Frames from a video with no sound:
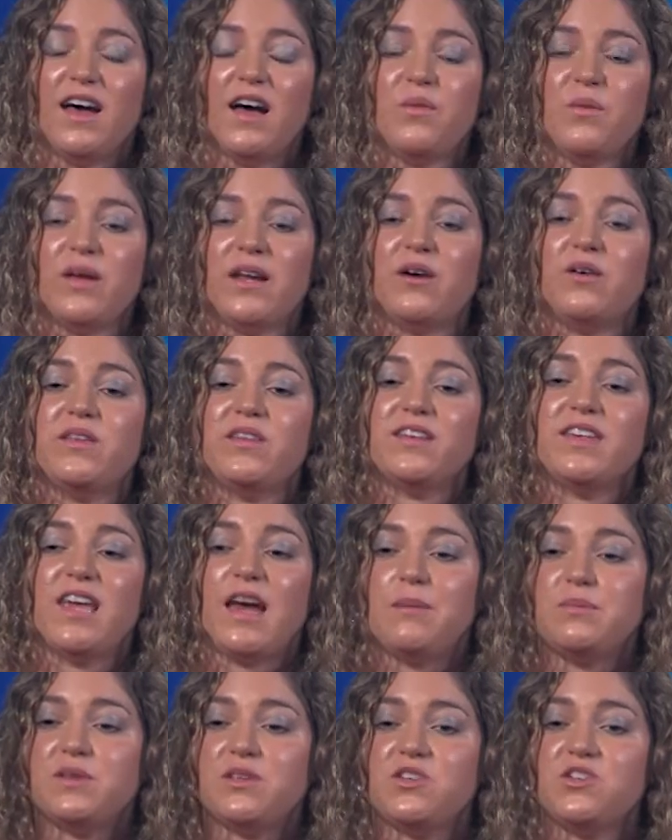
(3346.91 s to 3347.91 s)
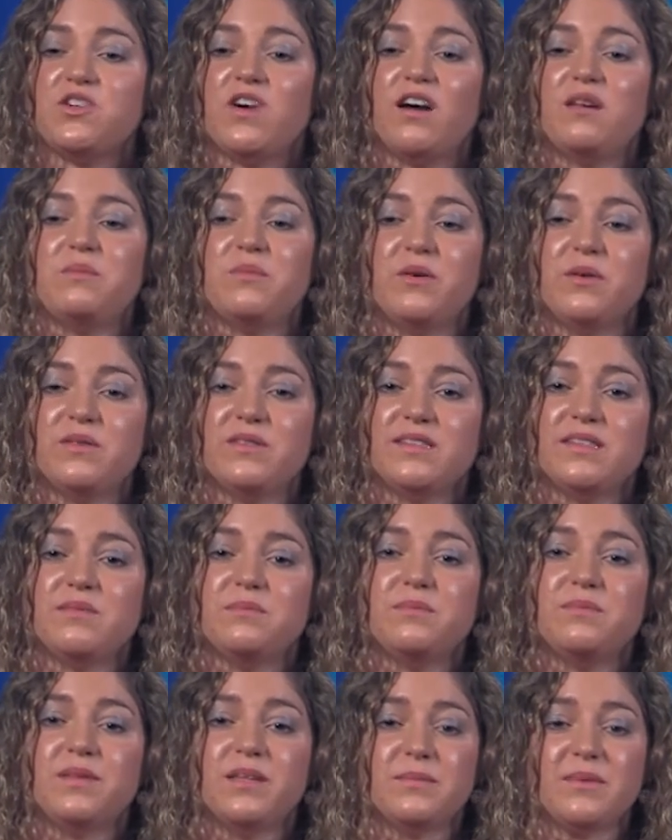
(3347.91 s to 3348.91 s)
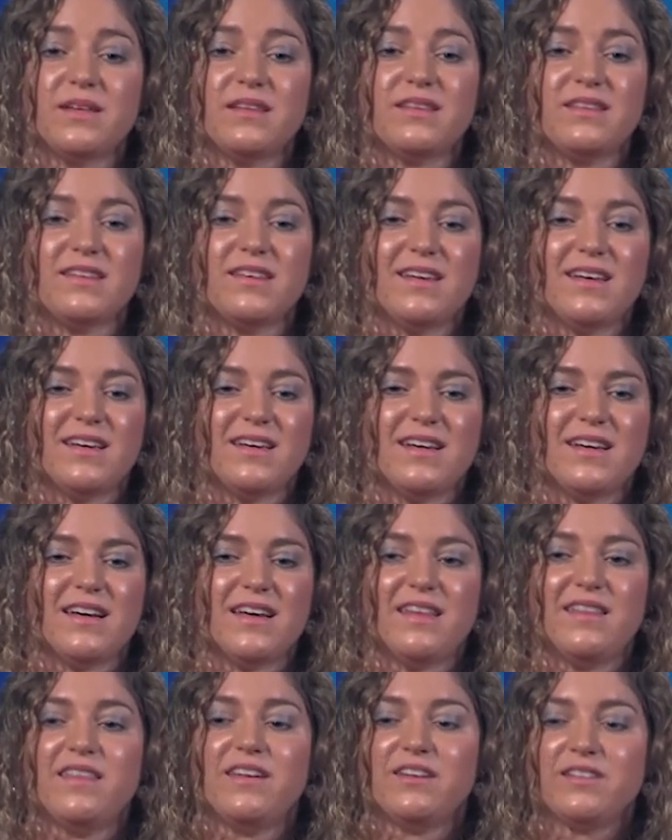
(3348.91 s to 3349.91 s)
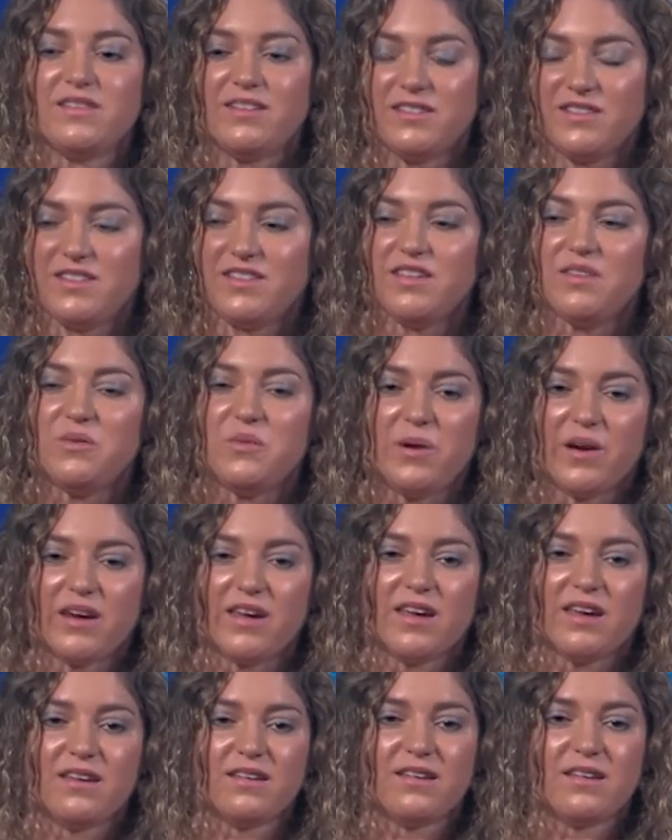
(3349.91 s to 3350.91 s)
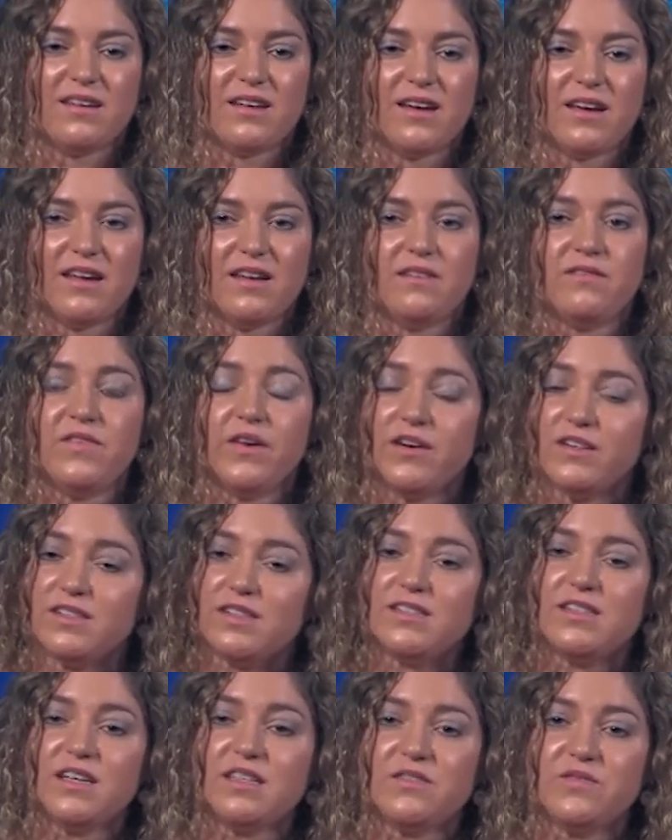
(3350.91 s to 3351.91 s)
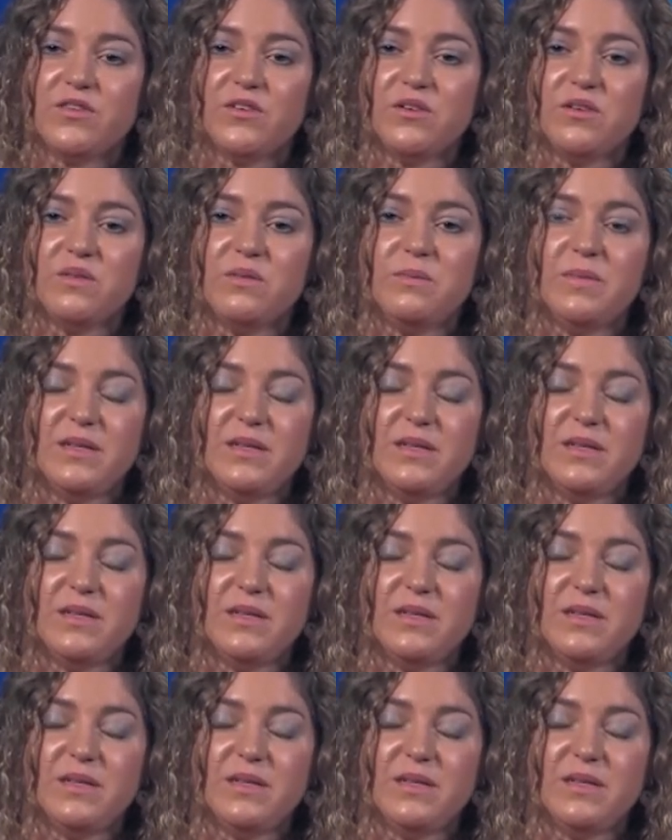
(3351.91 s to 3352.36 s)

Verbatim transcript: I went out on the Captain John boats in Plymouth. And they're still working in very successful